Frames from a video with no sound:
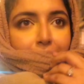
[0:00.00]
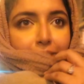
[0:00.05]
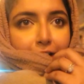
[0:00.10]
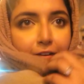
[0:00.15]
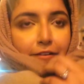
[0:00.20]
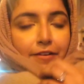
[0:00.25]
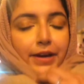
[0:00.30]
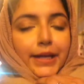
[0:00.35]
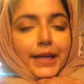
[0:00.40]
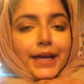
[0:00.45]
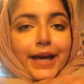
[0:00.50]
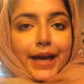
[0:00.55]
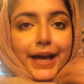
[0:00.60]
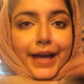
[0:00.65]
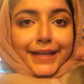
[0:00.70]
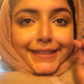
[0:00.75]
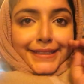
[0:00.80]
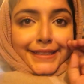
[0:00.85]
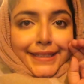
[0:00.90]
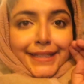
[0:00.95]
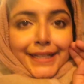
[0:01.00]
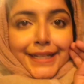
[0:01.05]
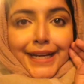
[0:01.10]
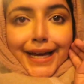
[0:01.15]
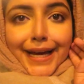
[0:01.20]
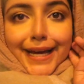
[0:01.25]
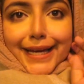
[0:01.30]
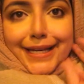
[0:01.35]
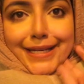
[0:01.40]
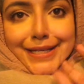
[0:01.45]
Hiring
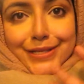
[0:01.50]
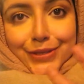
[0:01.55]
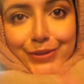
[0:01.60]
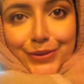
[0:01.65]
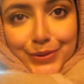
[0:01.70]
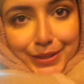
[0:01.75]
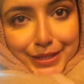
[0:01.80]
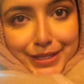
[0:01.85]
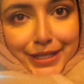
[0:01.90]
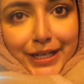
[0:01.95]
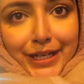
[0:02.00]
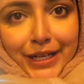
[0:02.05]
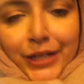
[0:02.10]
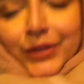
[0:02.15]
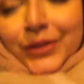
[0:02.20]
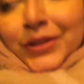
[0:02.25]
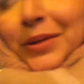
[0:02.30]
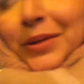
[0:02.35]
a scooter on